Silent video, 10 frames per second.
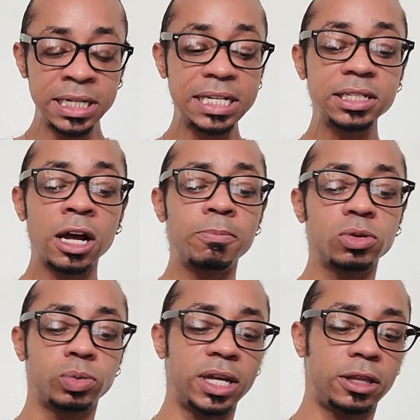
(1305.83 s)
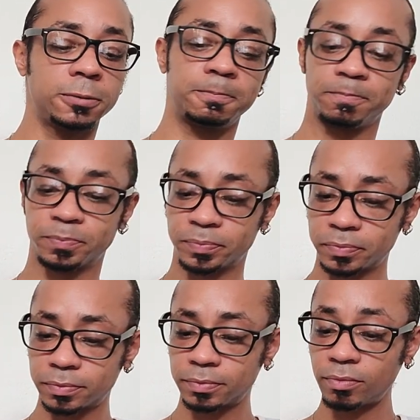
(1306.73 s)
is coupled with
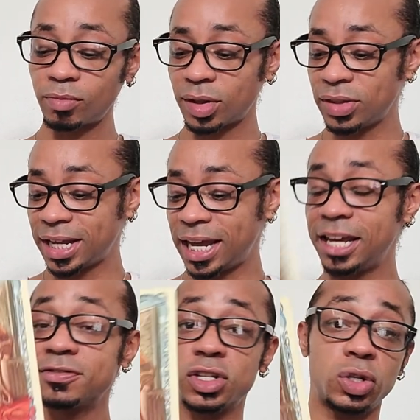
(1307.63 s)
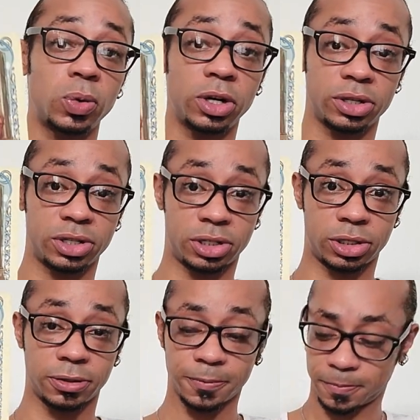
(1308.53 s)
the King of
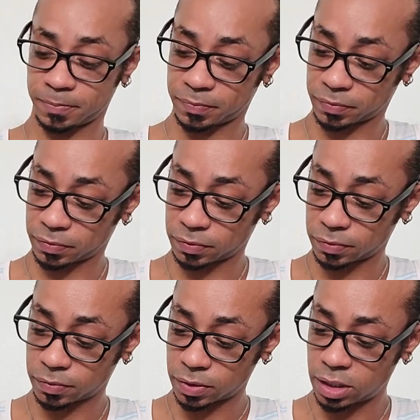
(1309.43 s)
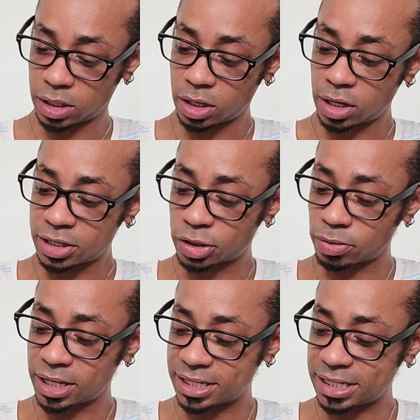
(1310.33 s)
Swords. So
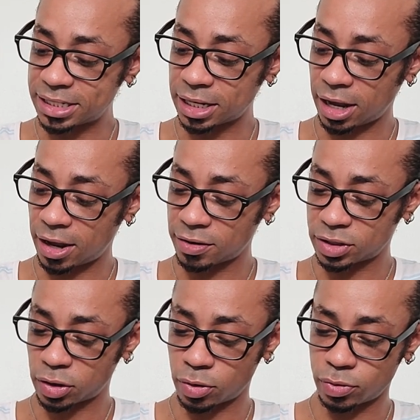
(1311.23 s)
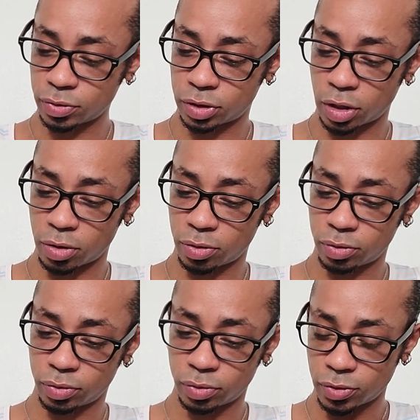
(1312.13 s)
this is, uh, so,
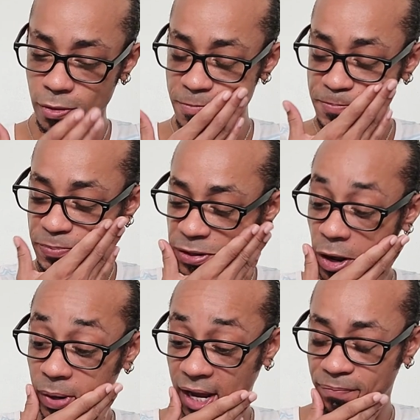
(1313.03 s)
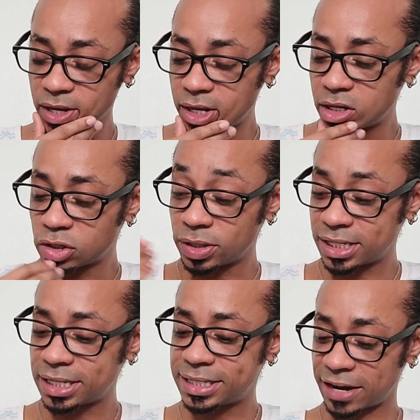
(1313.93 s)
so, okay. So
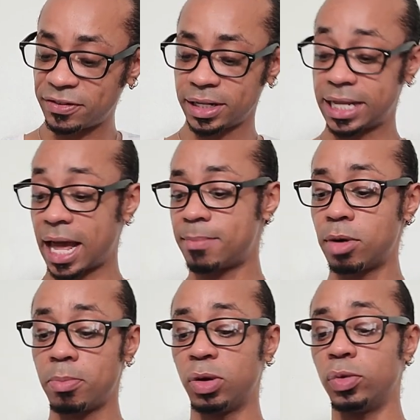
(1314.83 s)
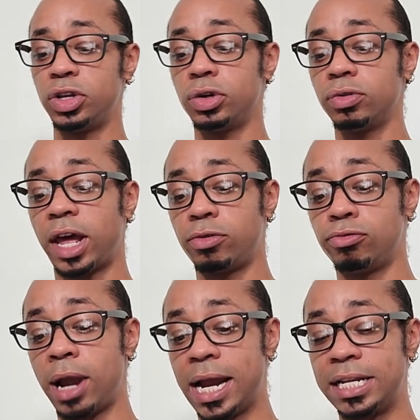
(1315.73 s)
this is definitely that moment where you're like
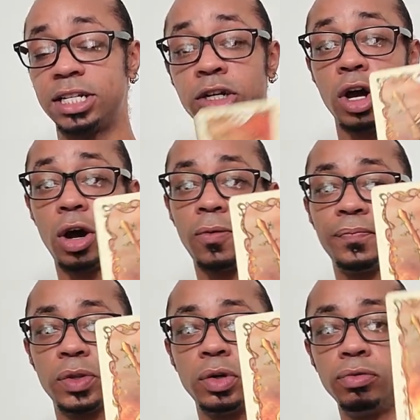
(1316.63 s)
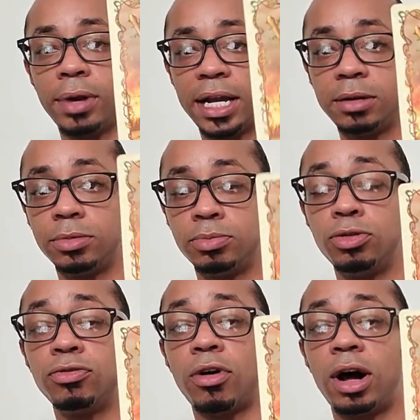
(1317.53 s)
ready to go. You're ready to
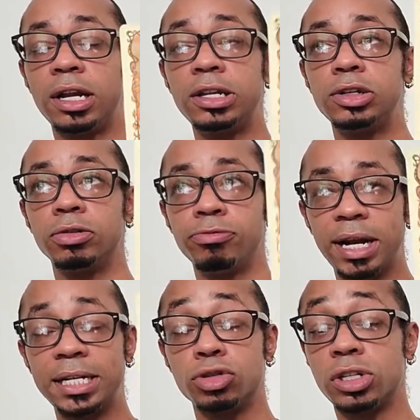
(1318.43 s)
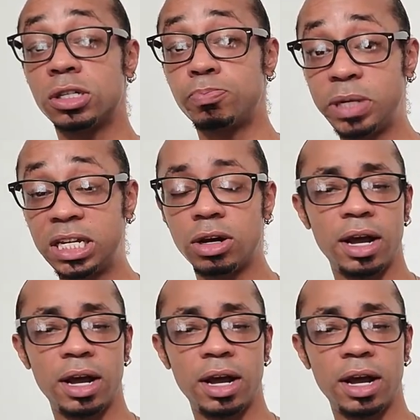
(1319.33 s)
move on it. You're ready to speak